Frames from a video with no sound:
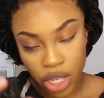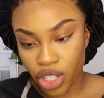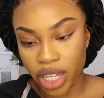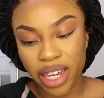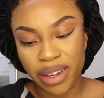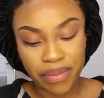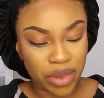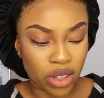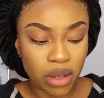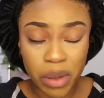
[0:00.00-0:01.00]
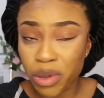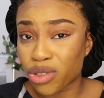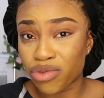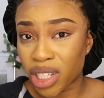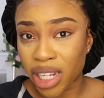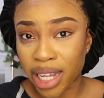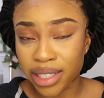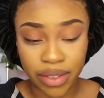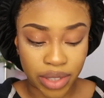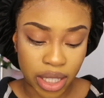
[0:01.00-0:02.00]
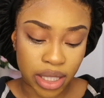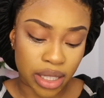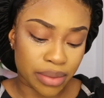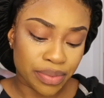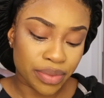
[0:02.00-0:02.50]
Do you get it? Because some people just really like to have sex in it.